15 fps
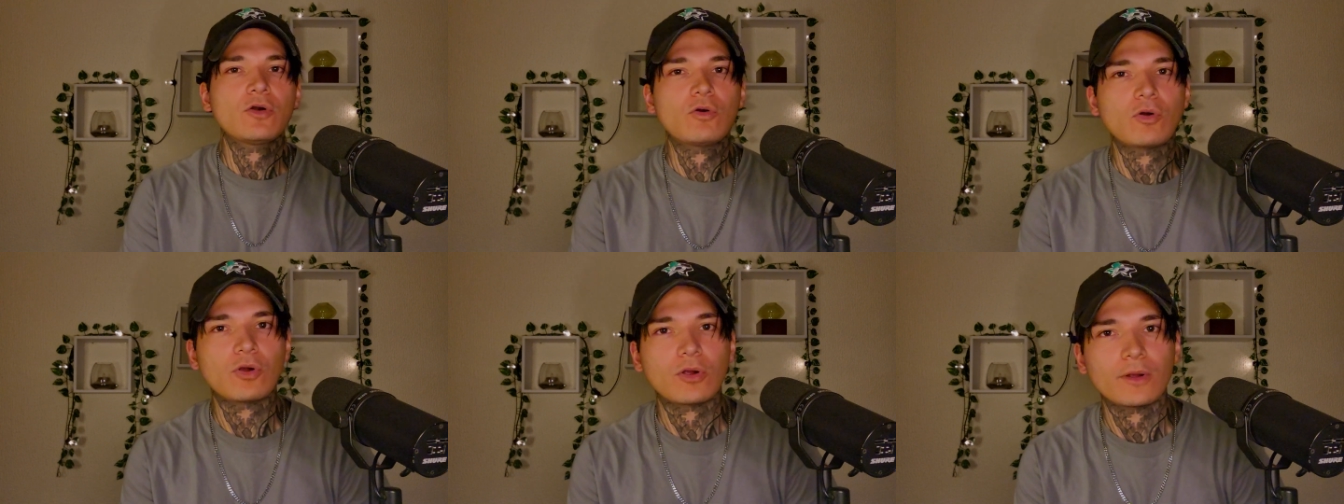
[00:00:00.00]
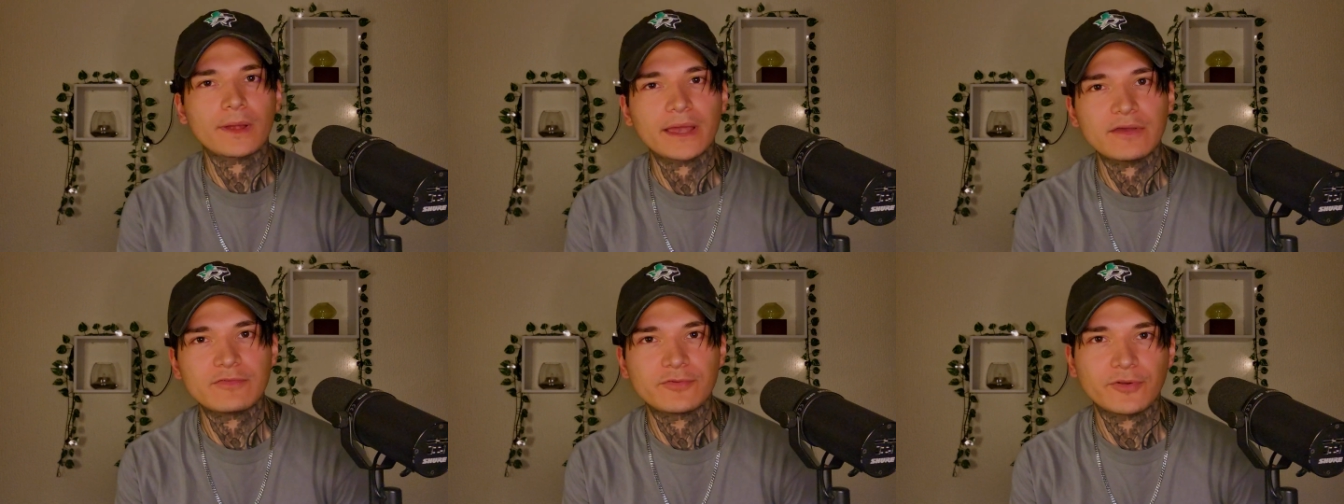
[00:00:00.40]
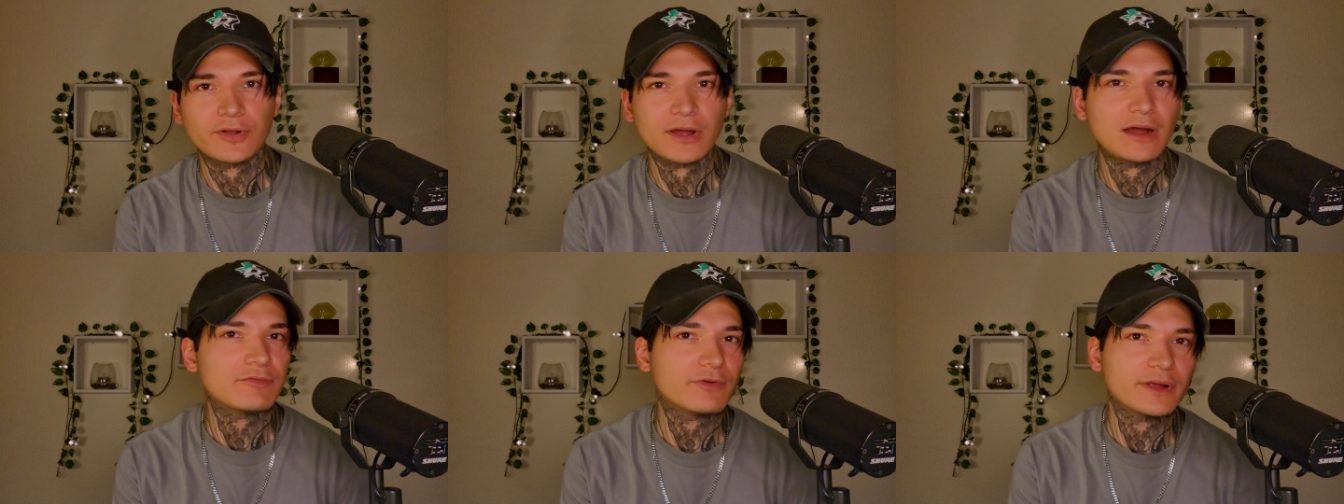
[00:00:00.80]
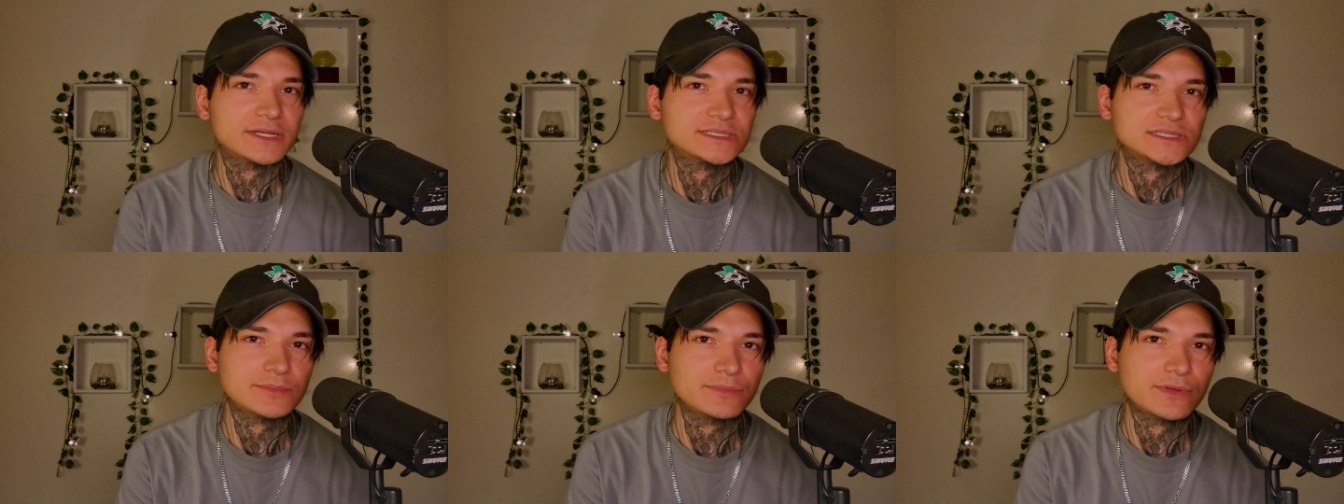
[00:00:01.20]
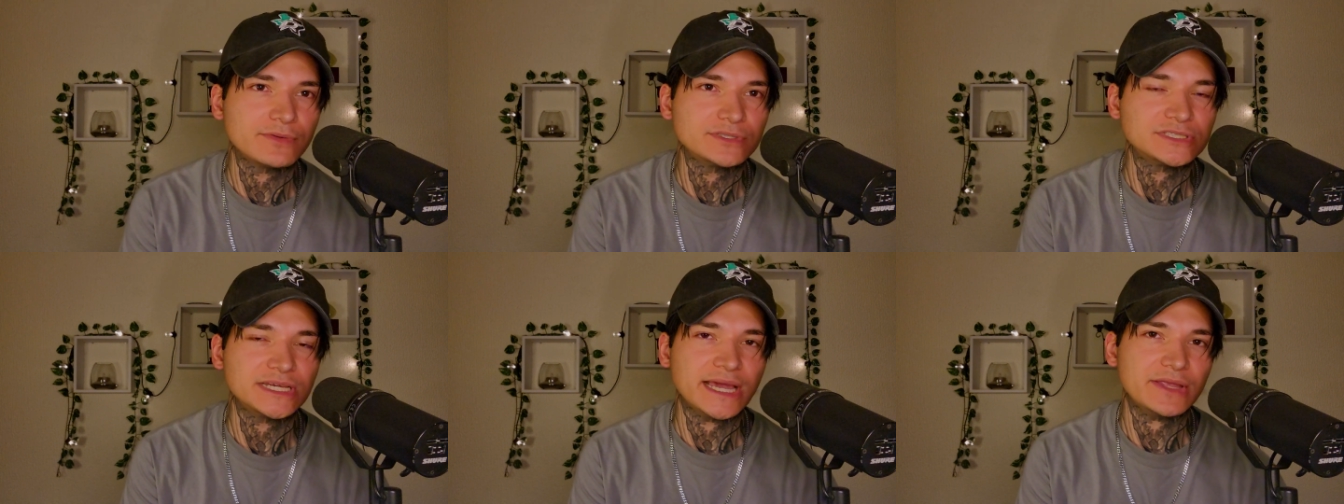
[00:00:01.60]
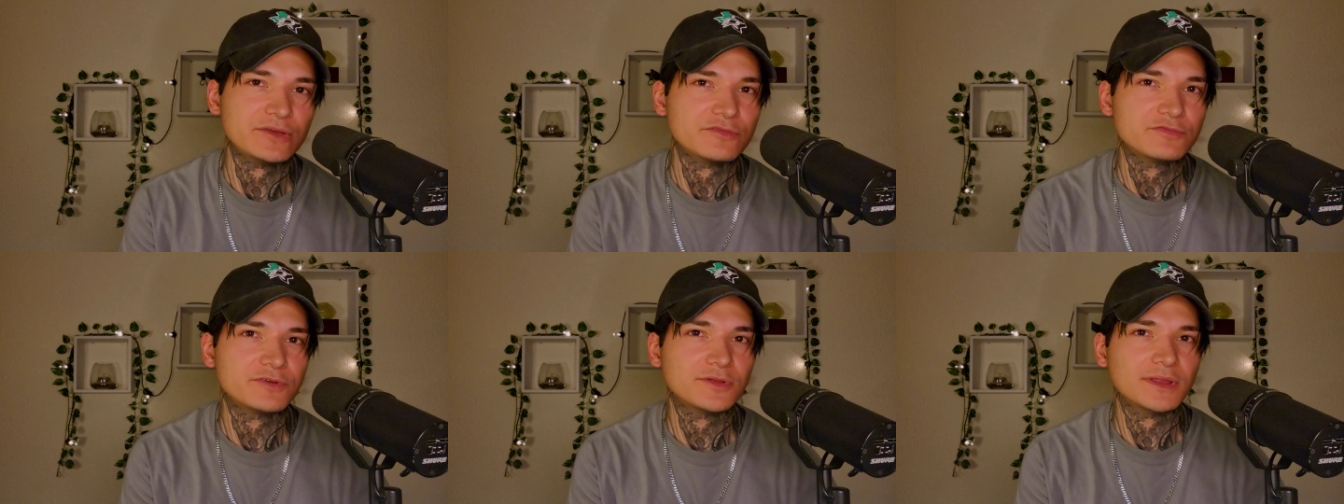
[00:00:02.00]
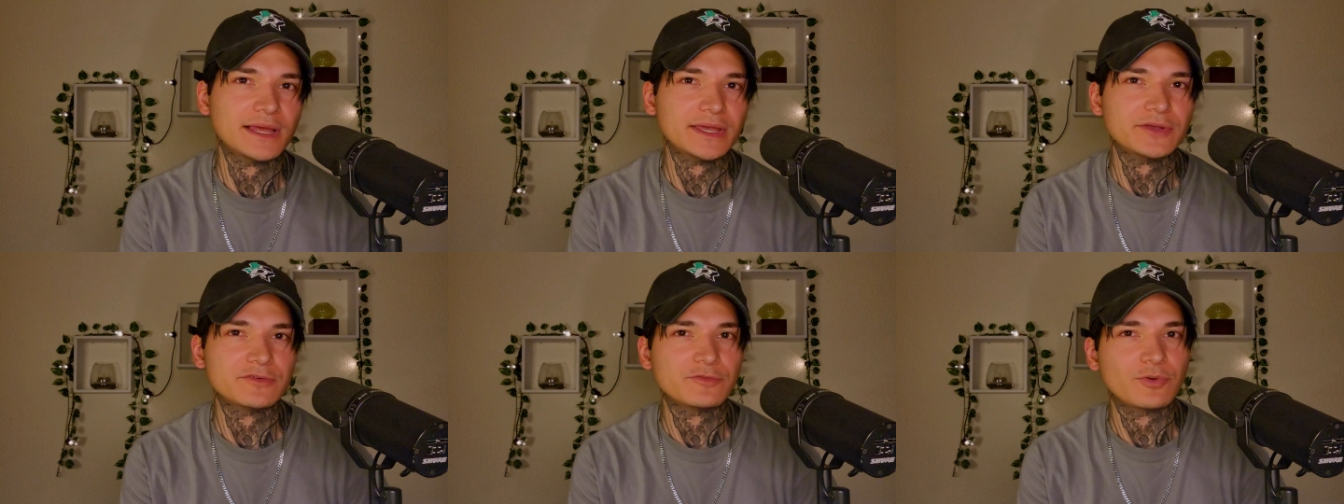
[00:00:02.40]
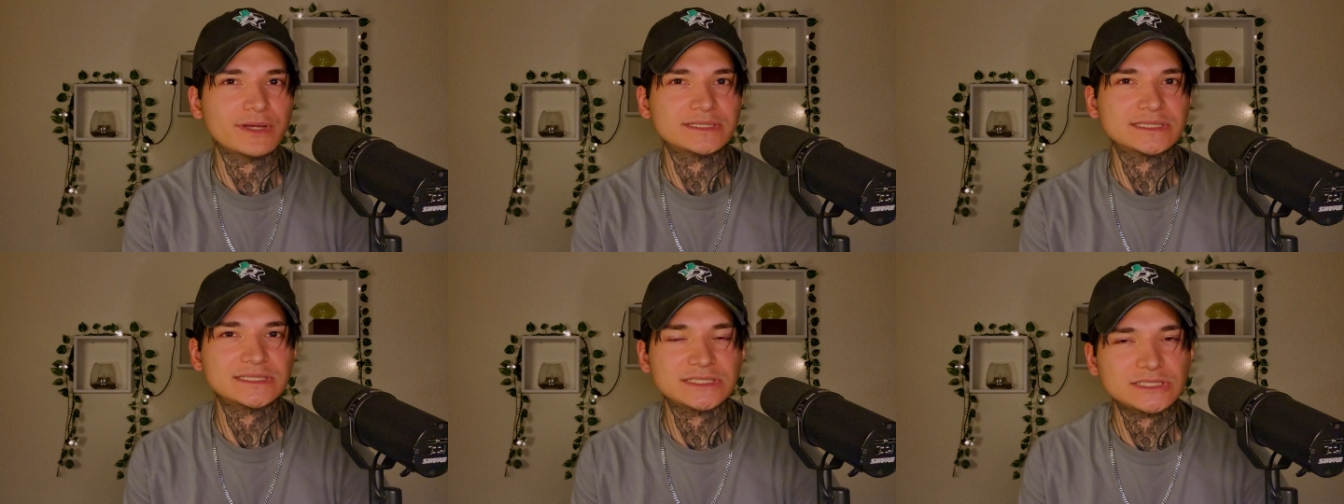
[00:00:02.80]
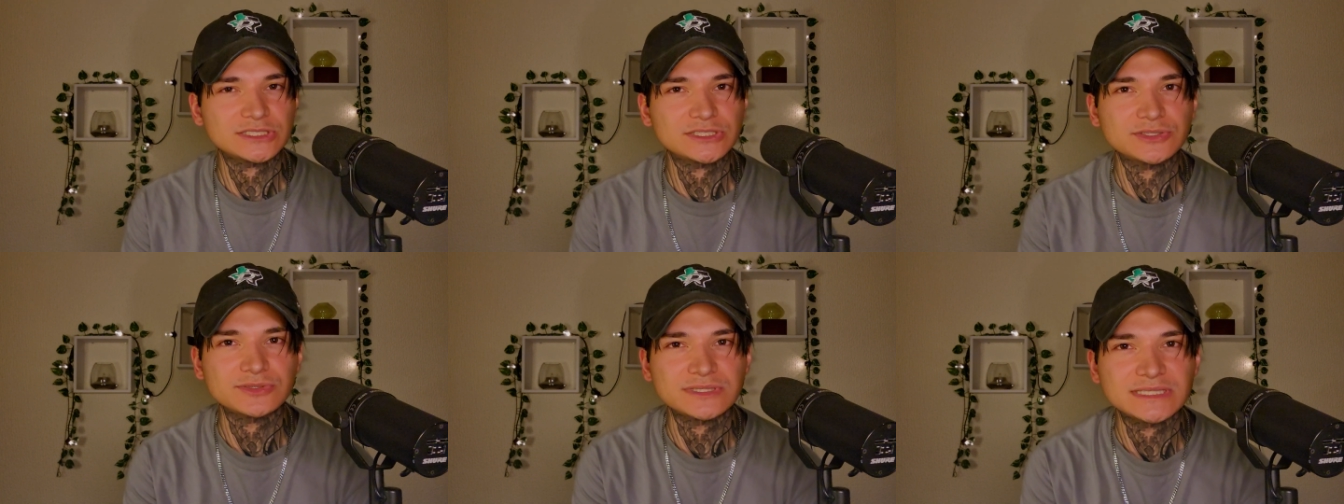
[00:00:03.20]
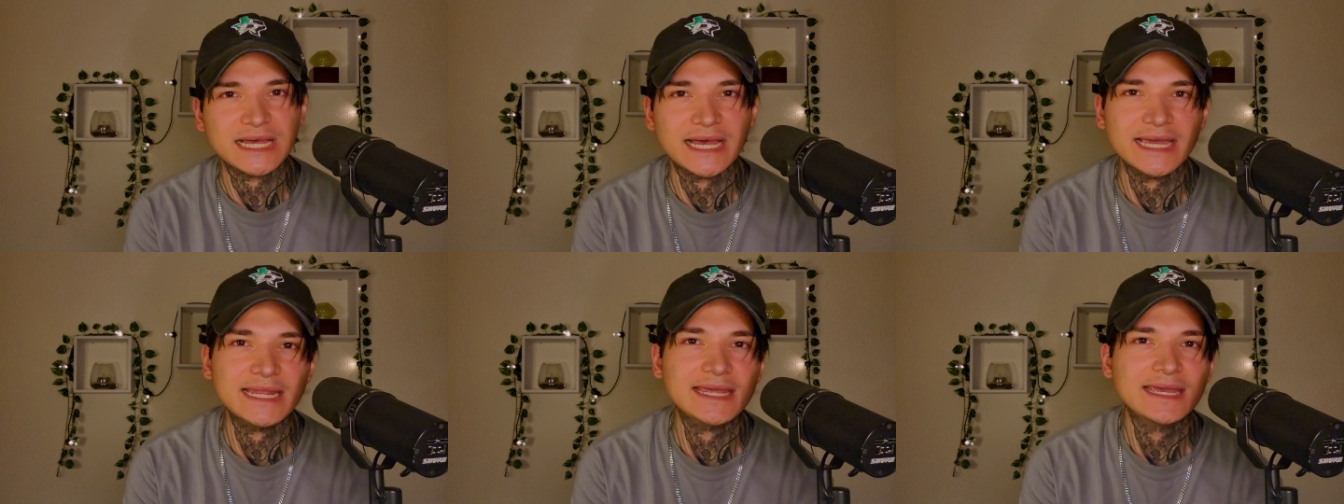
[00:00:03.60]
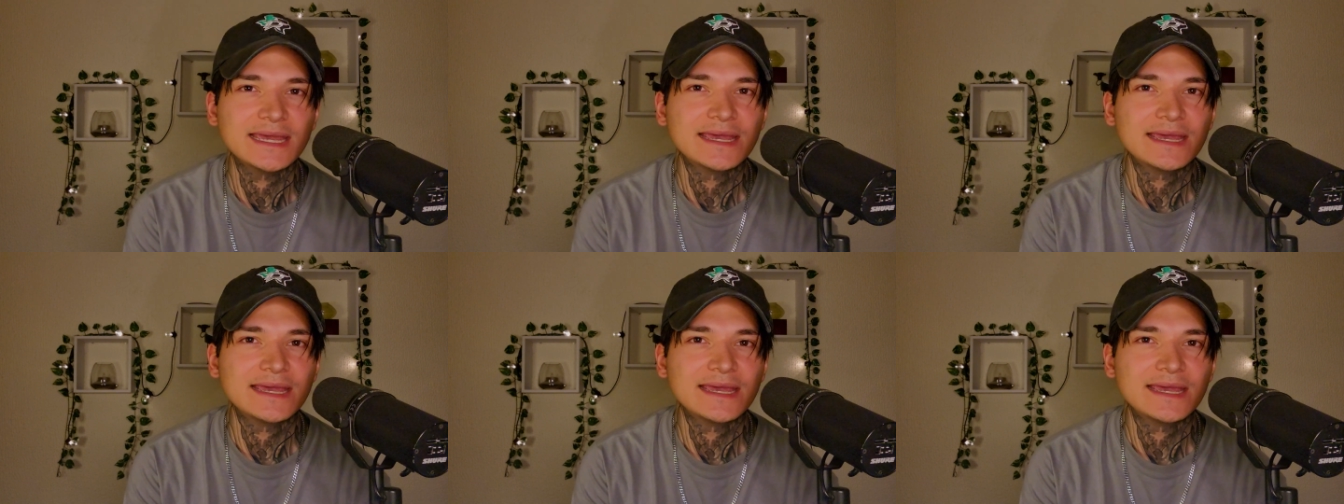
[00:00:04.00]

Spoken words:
or if you're covering some music and you feel like your voice is just too tight